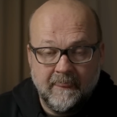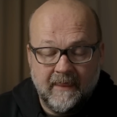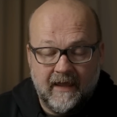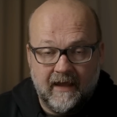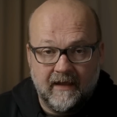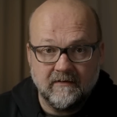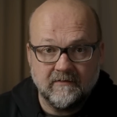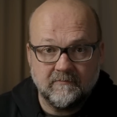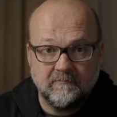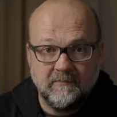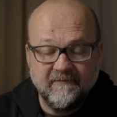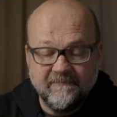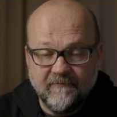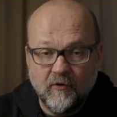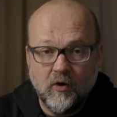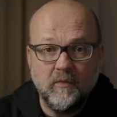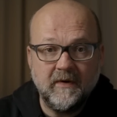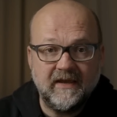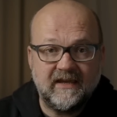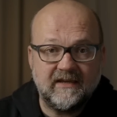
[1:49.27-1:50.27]
And
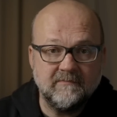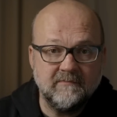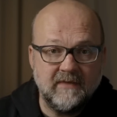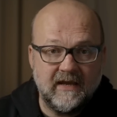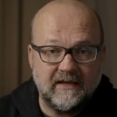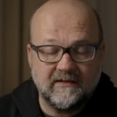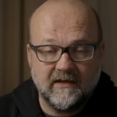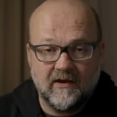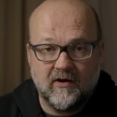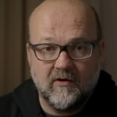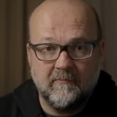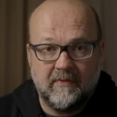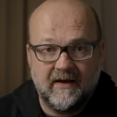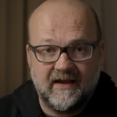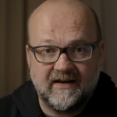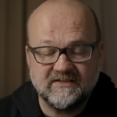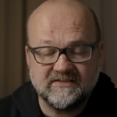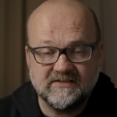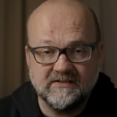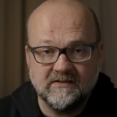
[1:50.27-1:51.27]
before we can make the
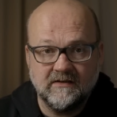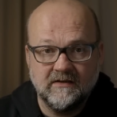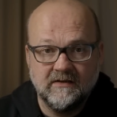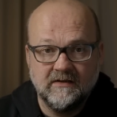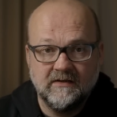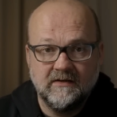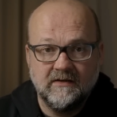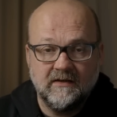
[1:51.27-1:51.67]
comparison,